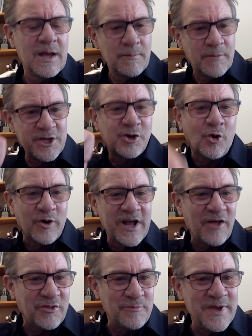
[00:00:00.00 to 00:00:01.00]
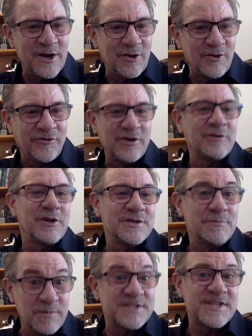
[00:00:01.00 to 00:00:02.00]
but you cord out the middle, so you're
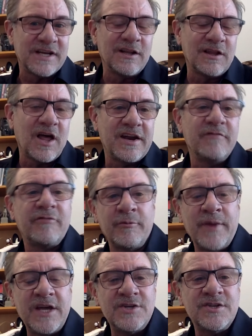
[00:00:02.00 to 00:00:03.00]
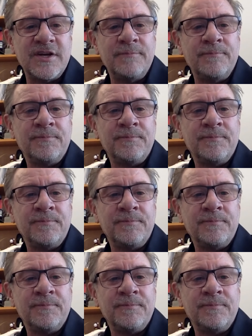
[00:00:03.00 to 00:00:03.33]
missing a lot of information.